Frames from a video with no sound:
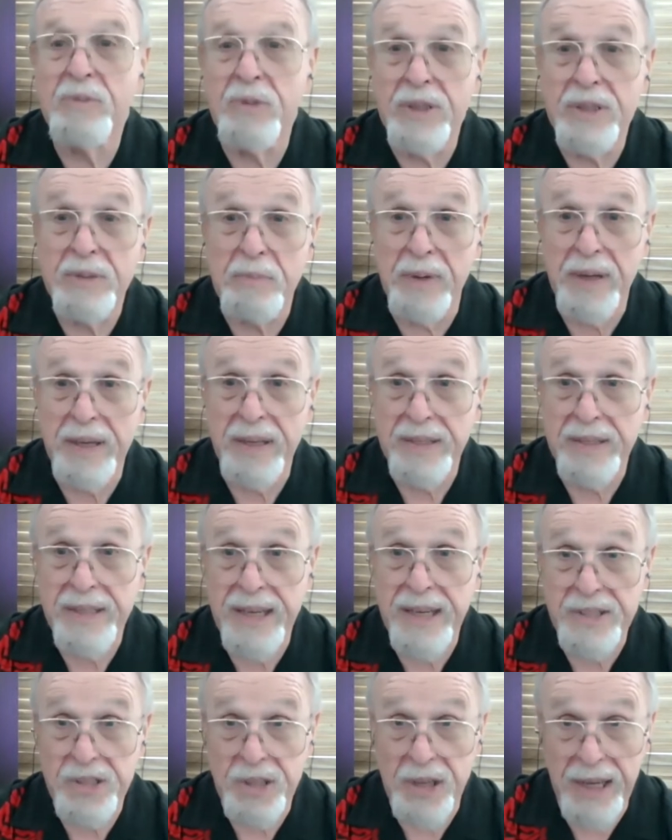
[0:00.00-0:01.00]
which means
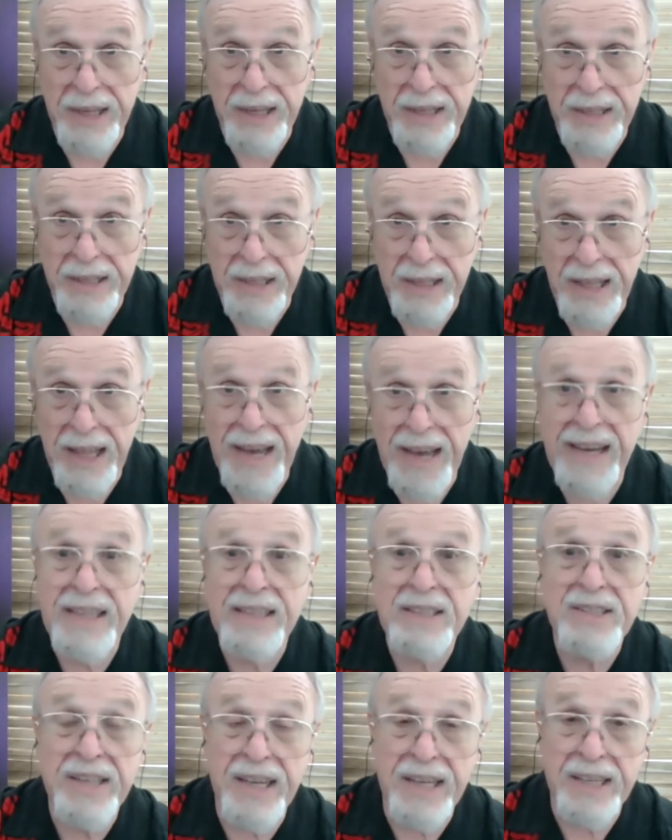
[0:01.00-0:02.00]
educating the
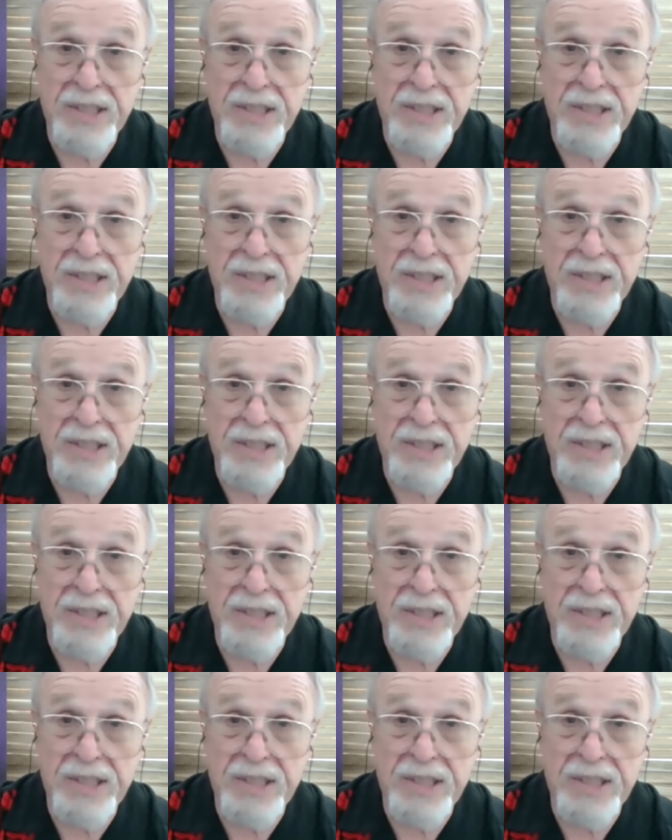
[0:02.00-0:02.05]
class,